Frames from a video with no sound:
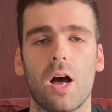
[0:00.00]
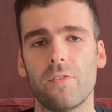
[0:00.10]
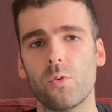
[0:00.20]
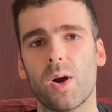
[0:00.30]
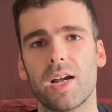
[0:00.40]

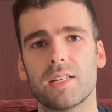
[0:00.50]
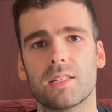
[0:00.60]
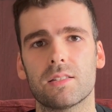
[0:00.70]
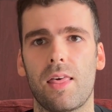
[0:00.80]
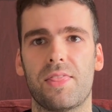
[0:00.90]

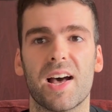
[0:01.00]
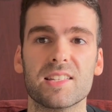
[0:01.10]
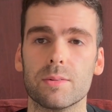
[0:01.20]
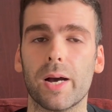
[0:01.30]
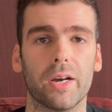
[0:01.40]
Otherwise,
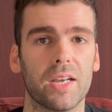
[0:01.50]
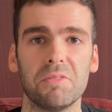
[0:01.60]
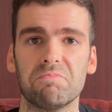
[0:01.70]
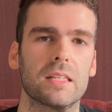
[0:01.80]
that's about it.